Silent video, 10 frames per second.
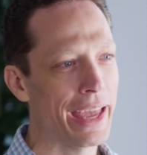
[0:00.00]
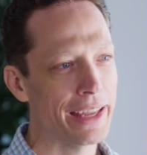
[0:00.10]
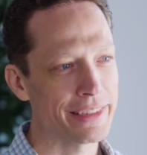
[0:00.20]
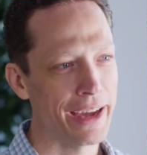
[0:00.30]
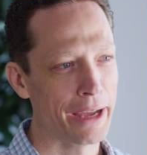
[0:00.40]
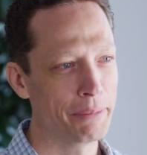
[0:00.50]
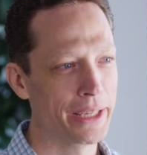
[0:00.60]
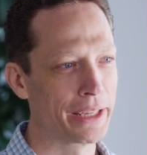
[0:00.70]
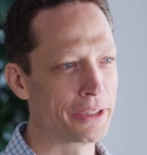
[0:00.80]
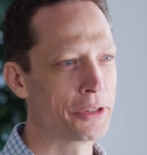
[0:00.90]
At that
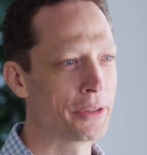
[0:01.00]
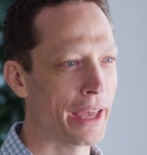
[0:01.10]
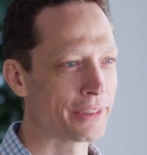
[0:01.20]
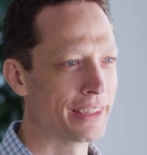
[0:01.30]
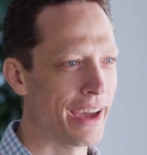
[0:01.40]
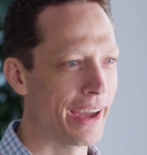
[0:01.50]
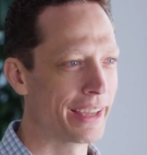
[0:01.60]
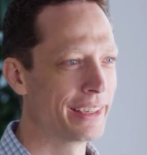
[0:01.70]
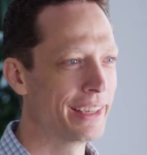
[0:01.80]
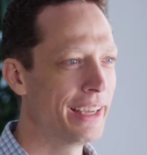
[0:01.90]
time, in
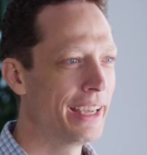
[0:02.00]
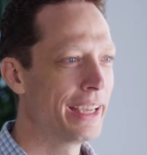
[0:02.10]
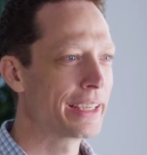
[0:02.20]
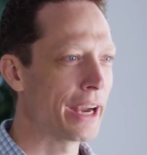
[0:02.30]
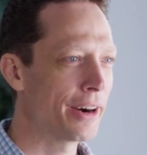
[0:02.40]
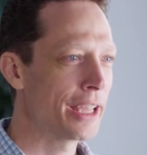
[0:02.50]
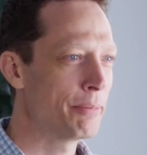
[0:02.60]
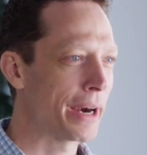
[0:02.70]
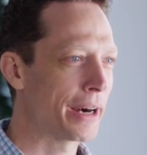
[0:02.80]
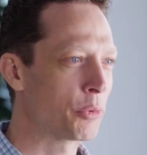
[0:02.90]
2009, Gary
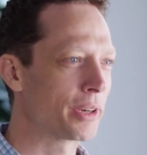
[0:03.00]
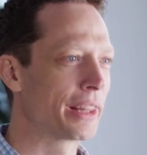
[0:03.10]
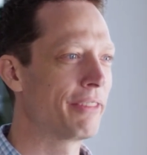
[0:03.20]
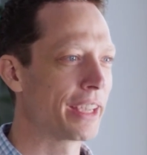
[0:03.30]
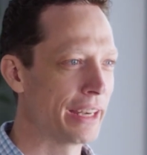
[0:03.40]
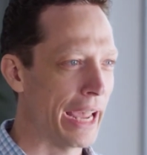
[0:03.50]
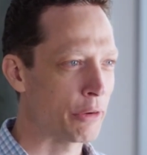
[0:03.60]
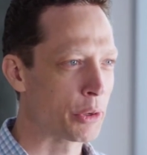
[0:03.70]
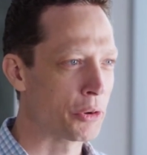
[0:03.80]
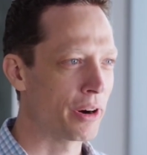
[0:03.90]
and Mary were living in
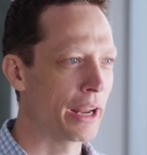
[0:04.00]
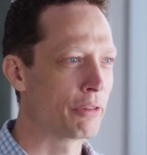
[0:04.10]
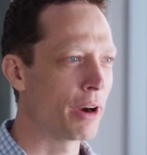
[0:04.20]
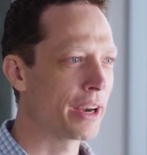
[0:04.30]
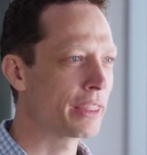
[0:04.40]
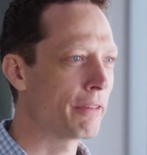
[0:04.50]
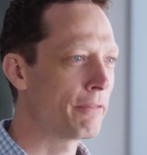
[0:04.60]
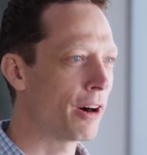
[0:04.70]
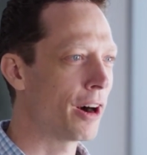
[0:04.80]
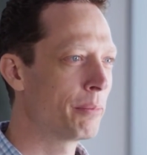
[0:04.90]
Ecuador and running the
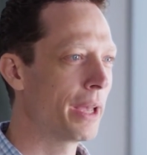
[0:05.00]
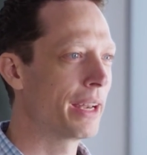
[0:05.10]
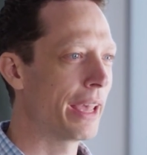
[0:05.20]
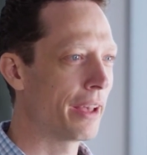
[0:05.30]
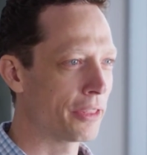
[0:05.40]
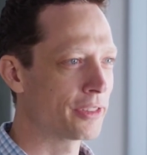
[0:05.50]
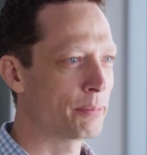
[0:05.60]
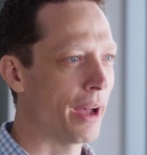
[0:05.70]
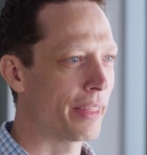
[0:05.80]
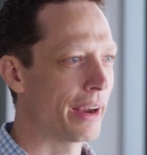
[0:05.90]
farm and health
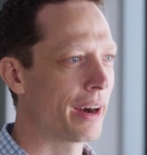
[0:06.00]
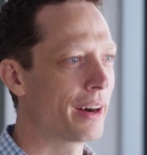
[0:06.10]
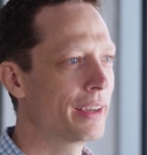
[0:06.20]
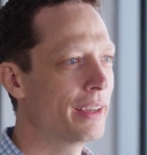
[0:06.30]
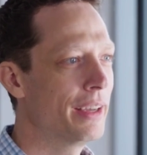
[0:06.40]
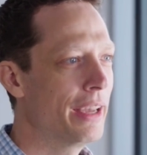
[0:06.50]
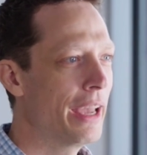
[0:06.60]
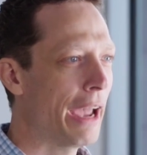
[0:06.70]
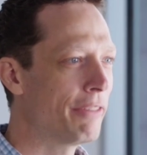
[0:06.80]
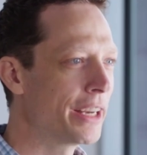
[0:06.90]
spa there.
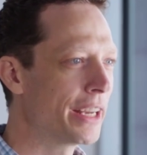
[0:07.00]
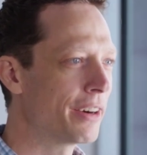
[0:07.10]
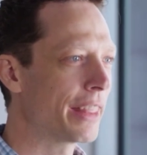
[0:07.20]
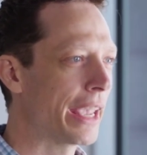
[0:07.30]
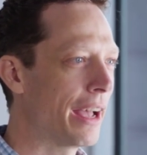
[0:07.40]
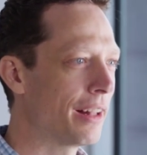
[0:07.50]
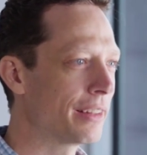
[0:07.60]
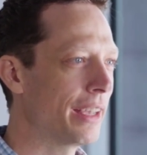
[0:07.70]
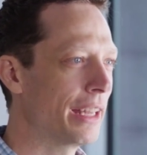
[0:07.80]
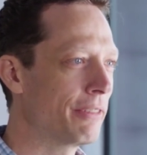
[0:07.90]
Every year they
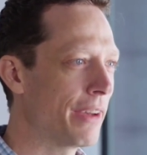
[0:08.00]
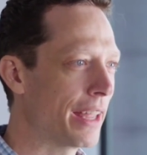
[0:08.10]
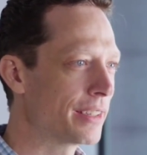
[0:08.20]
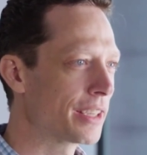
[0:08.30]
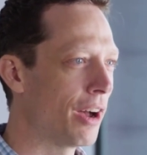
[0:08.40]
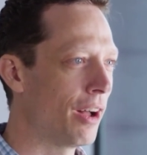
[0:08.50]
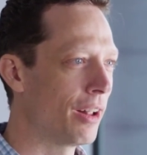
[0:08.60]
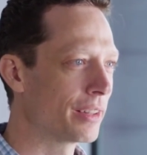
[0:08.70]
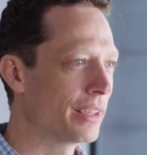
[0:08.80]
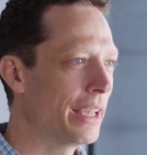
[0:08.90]
held an event
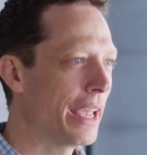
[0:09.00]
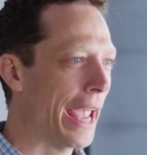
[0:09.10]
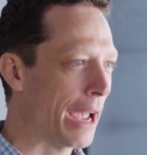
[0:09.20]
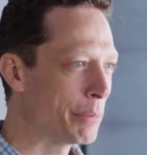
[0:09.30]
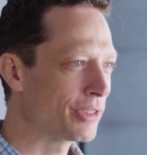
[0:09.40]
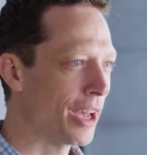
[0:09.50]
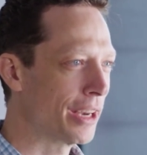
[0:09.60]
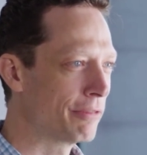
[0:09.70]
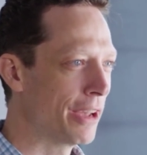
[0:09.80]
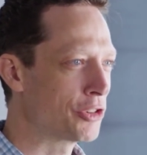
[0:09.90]
called
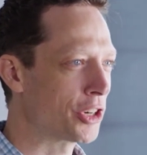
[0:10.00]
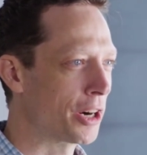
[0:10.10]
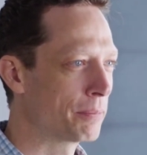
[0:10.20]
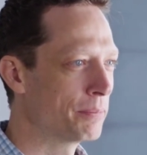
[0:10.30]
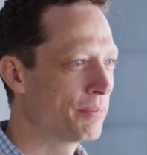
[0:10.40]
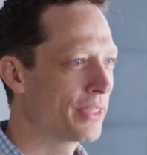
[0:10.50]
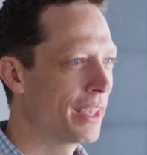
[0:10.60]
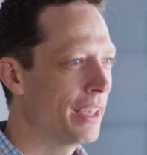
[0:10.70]
Amazon Adventure.